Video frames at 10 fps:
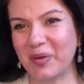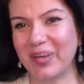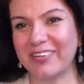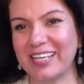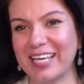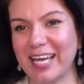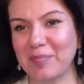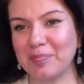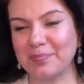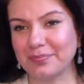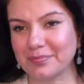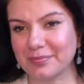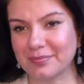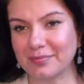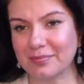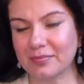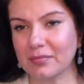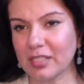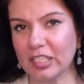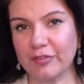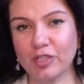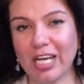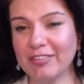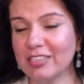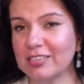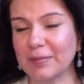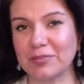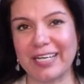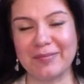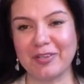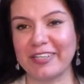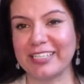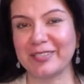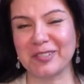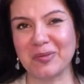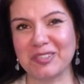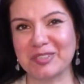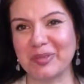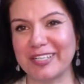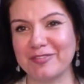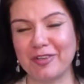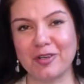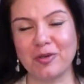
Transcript: Quick recap. If you haven't subscribed already, I don't know what you're waiting for.